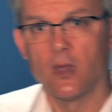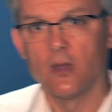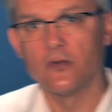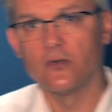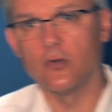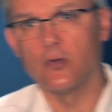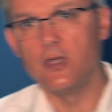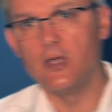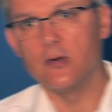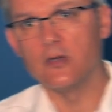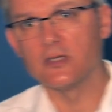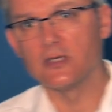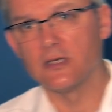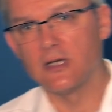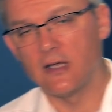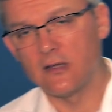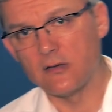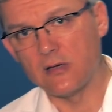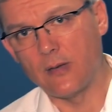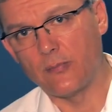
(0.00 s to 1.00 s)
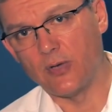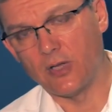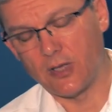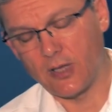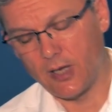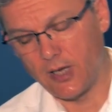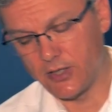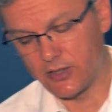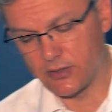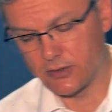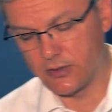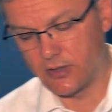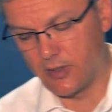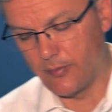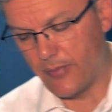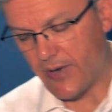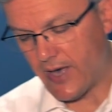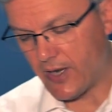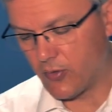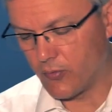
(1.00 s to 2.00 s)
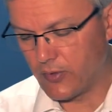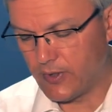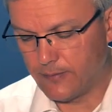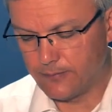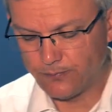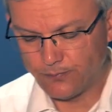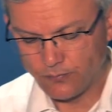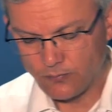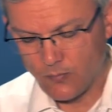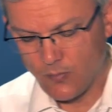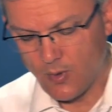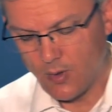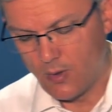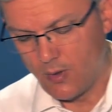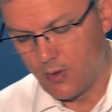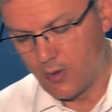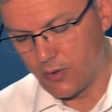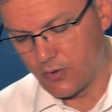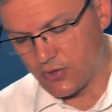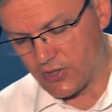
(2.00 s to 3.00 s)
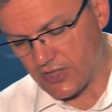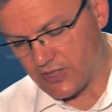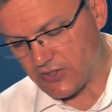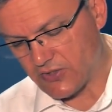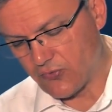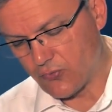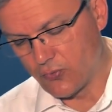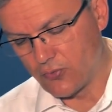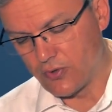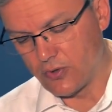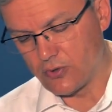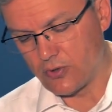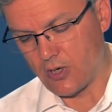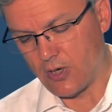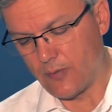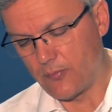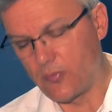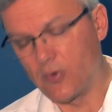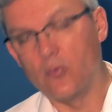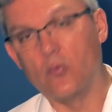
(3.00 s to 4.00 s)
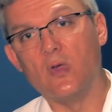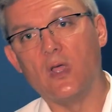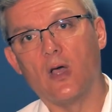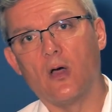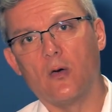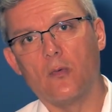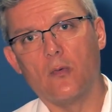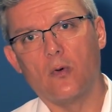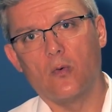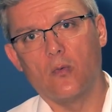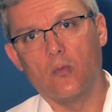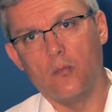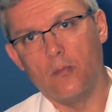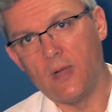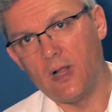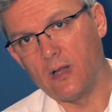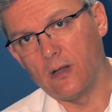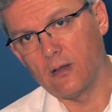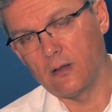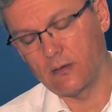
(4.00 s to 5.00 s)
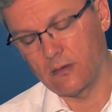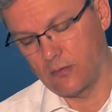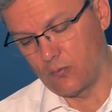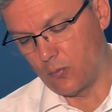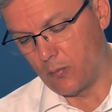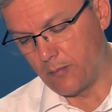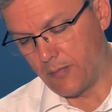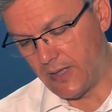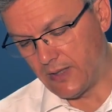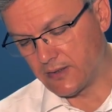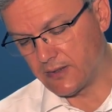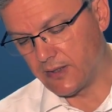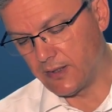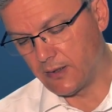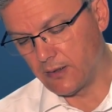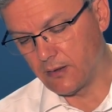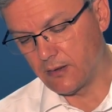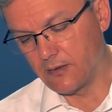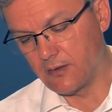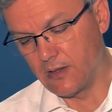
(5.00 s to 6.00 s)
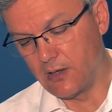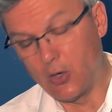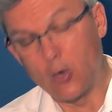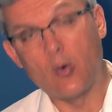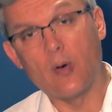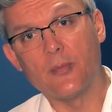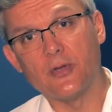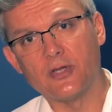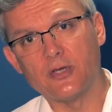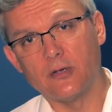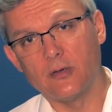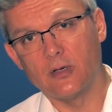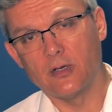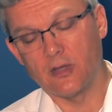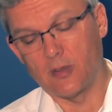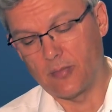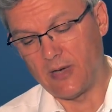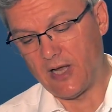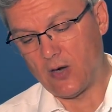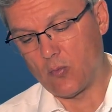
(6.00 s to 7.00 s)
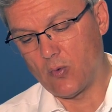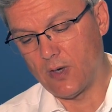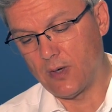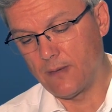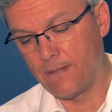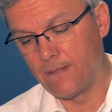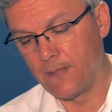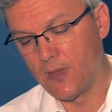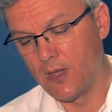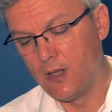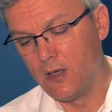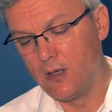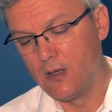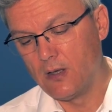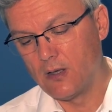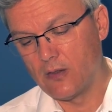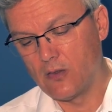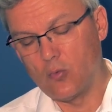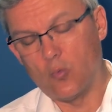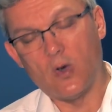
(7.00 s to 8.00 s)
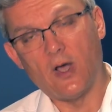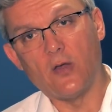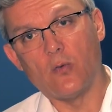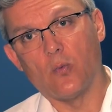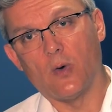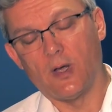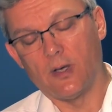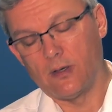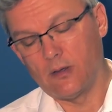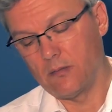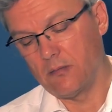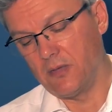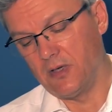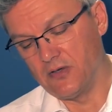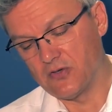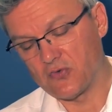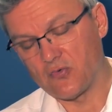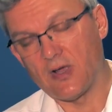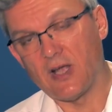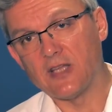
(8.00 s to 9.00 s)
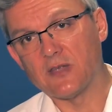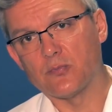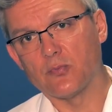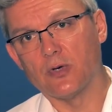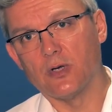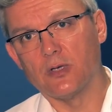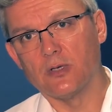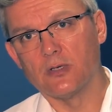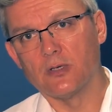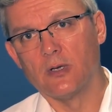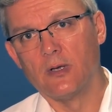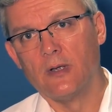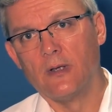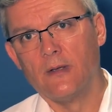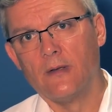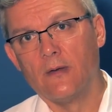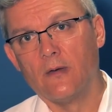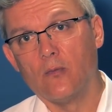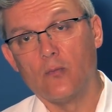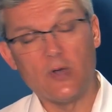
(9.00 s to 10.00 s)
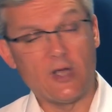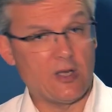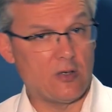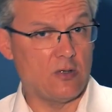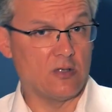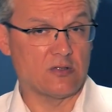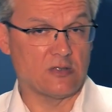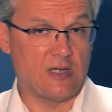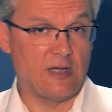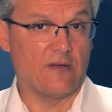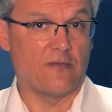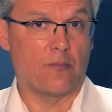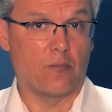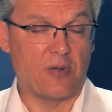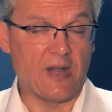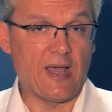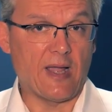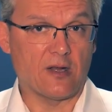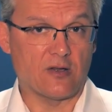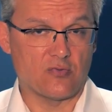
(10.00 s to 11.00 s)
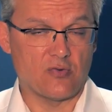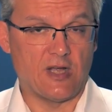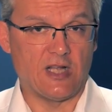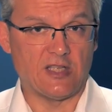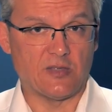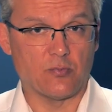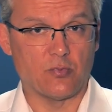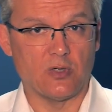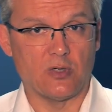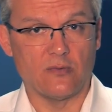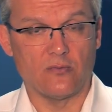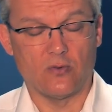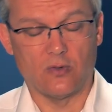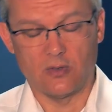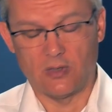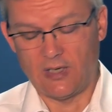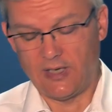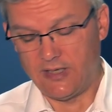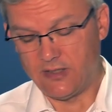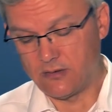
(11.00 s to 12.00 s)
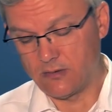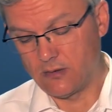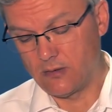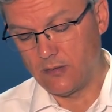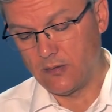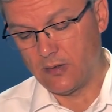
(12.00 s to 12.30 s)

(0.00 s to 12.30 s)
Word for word: So here is another application, a battery. Just through the top, we are mel melting the lower material, the black one. The white one is transparent. We can also have black transparent for the laser,